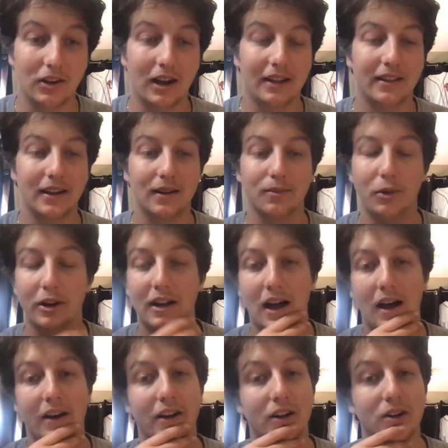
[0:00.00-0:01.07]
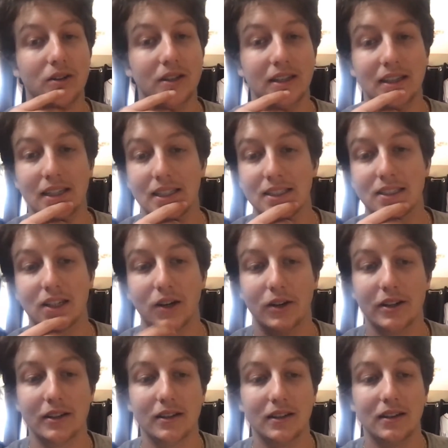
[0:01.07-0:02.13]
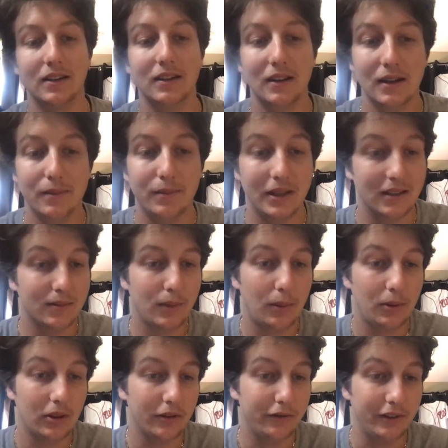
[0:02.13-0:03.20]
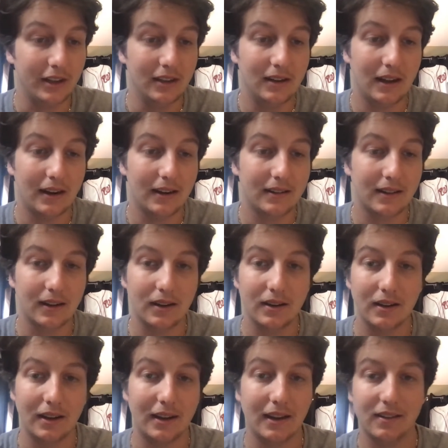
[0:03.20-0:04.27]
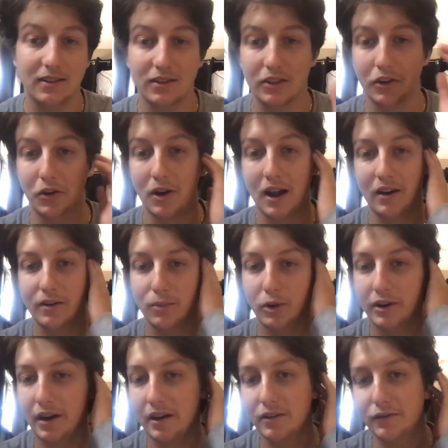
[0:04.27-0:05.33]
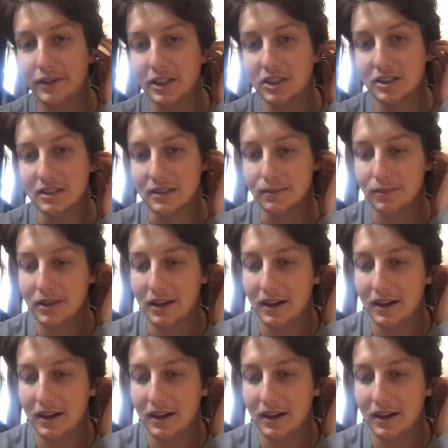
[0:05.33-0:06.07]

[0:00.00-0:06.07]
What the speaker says: I think Moicano is going to piece him up on the feet, and I think it gets the ground and Moicano finishes him,